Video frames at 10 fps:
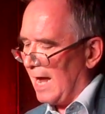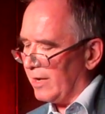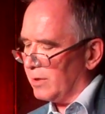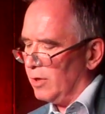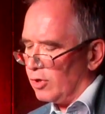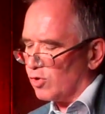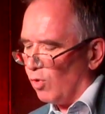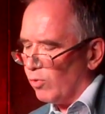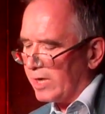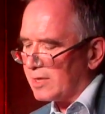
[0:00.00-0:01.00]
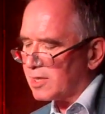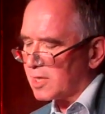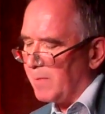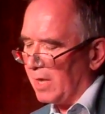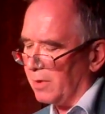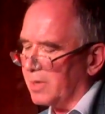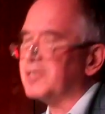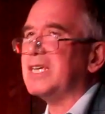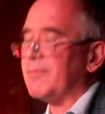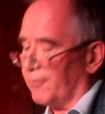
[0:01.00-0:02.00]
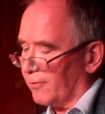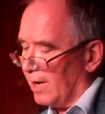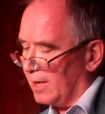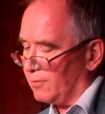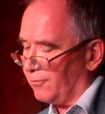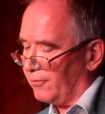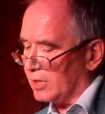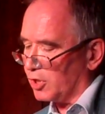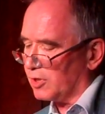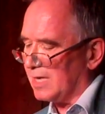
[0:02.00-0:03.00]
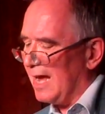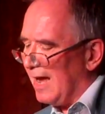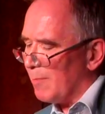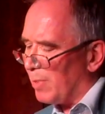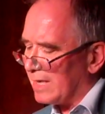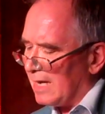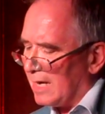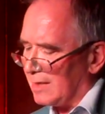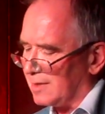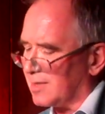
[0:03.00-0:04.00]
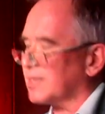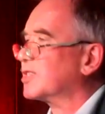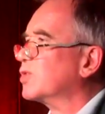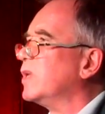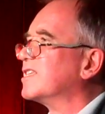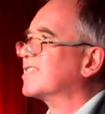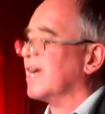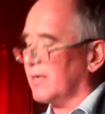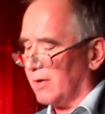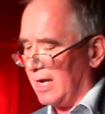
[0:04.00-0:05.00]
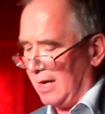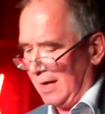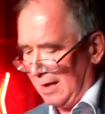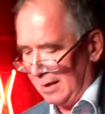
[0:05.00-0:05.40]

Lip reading: Alan could already smell the deep-fried fish, the empanadas, the sweet sangria.